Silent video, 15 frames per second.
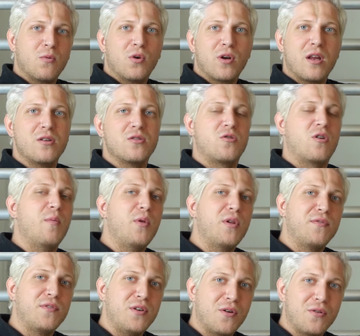will get in trouble
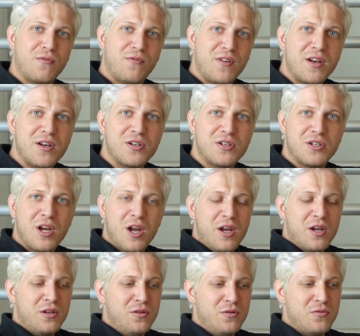if you don't finish.
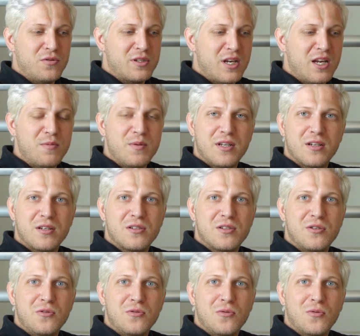You stay because
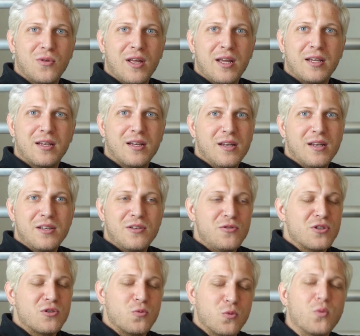you
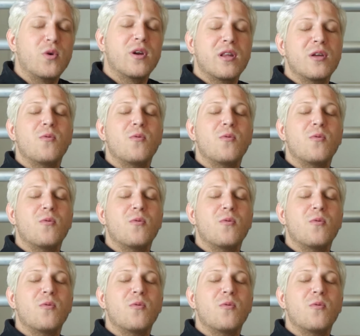just really